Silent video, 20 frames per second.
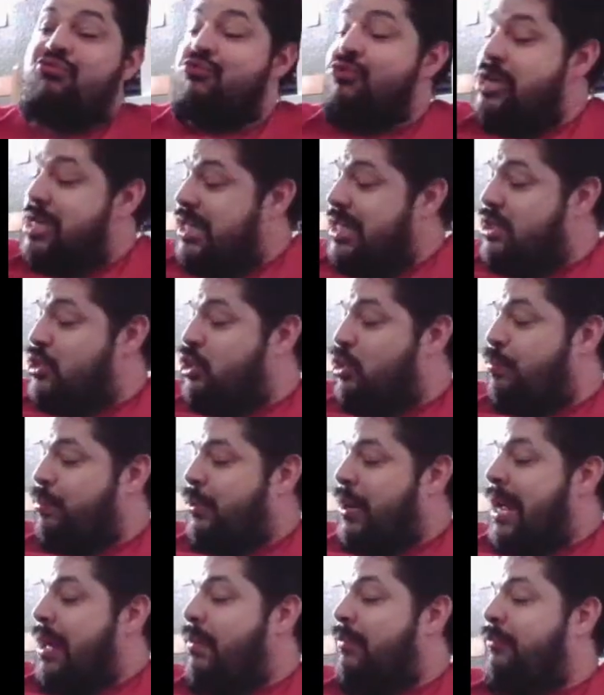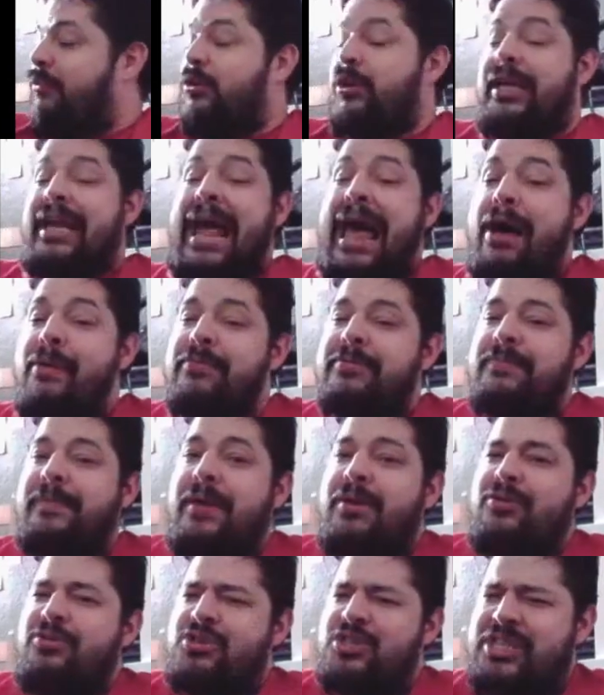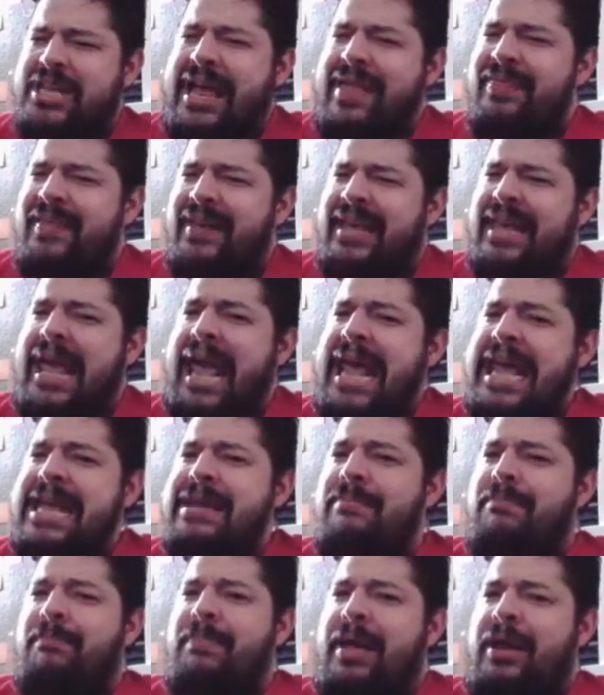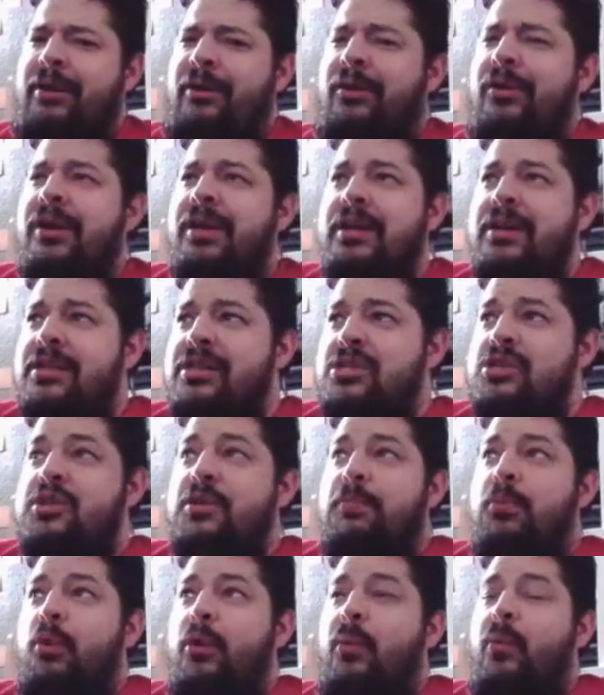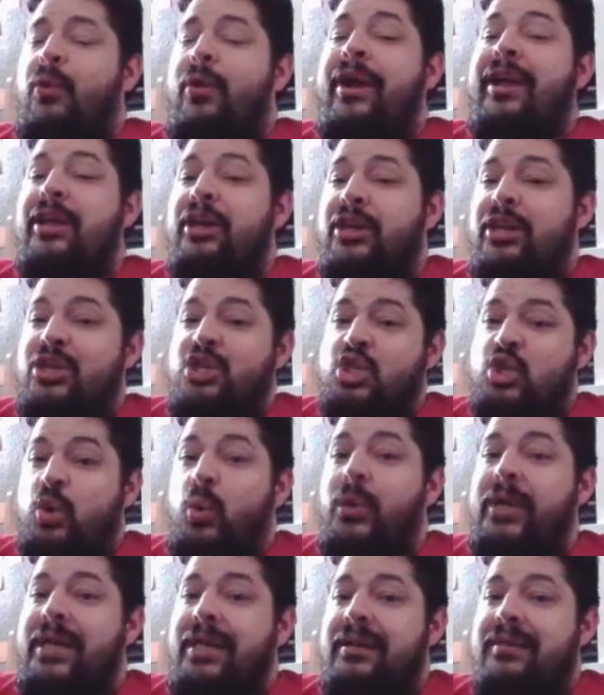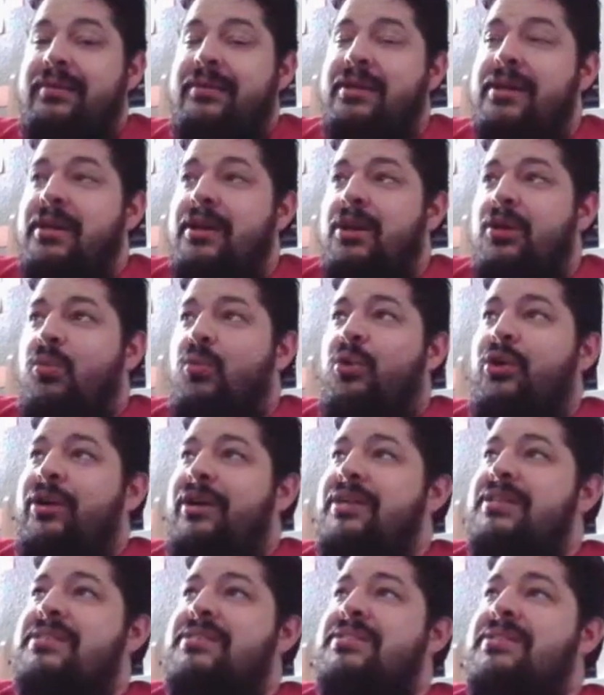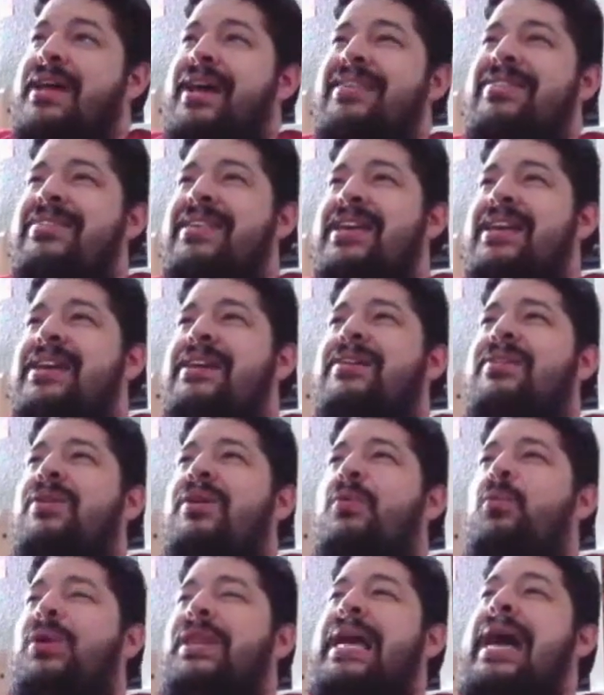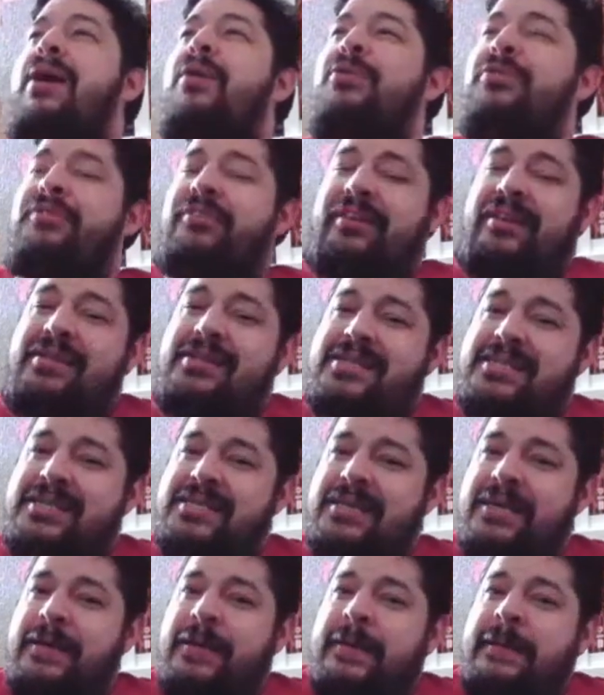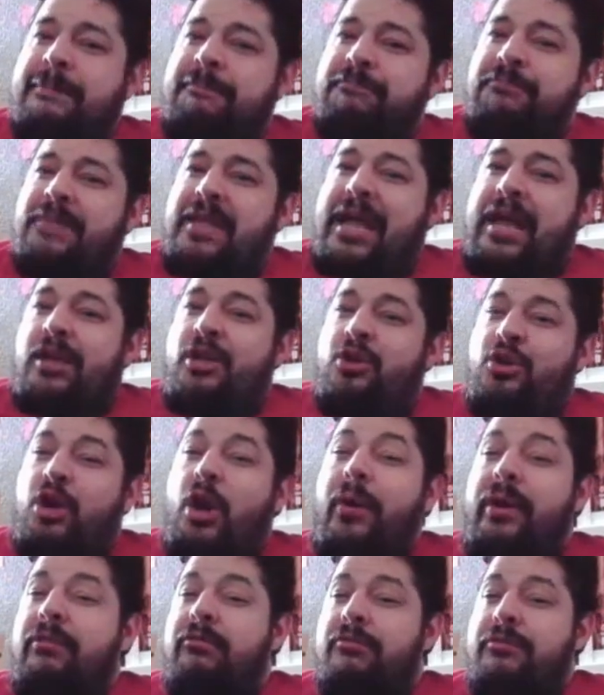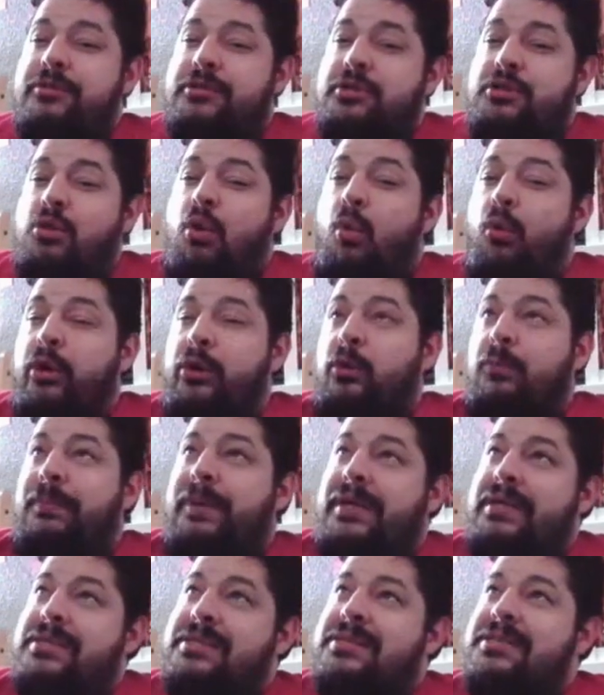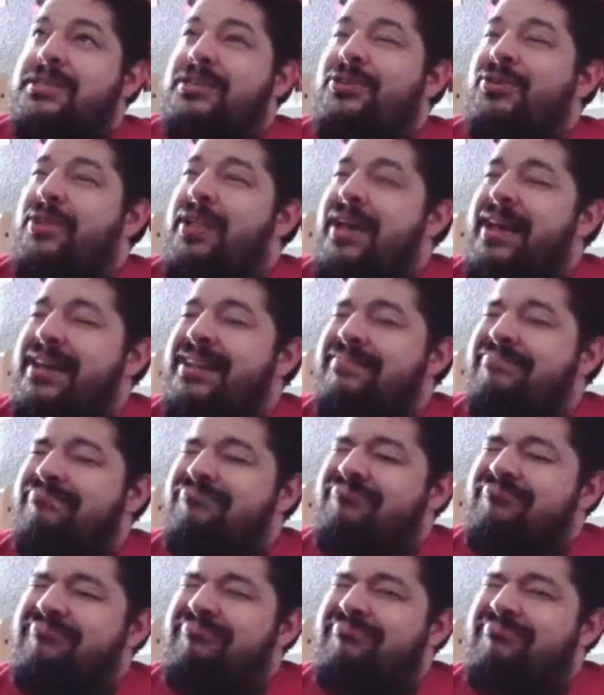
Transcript: really super helpful. It helps me understand the game better to the point where I could enjoy it. Whereas I think without it, and you're going through the tutorial bits, you're like,